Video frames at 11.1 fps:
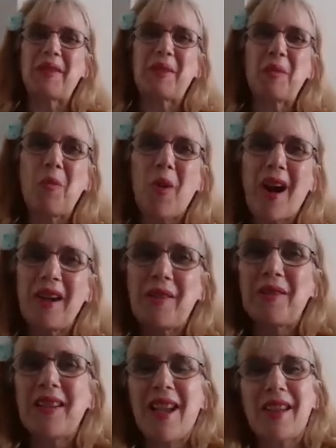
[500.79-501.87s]
It's the
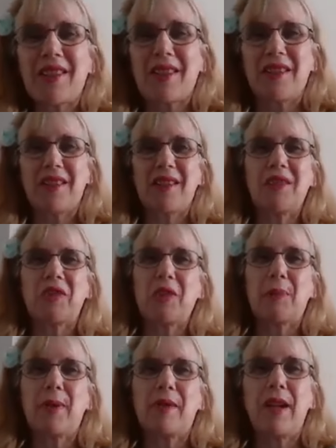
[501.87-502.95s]
wild essence and
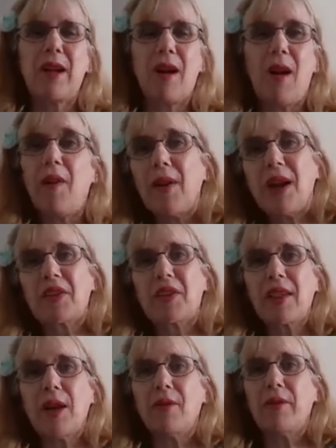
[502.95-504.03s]
spirit of
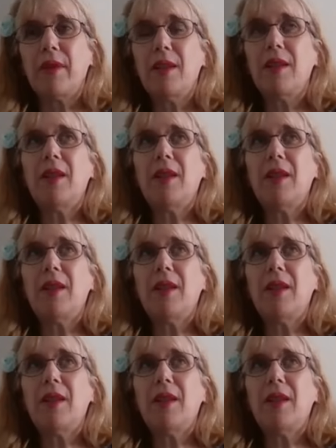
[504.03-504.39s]
ourselves.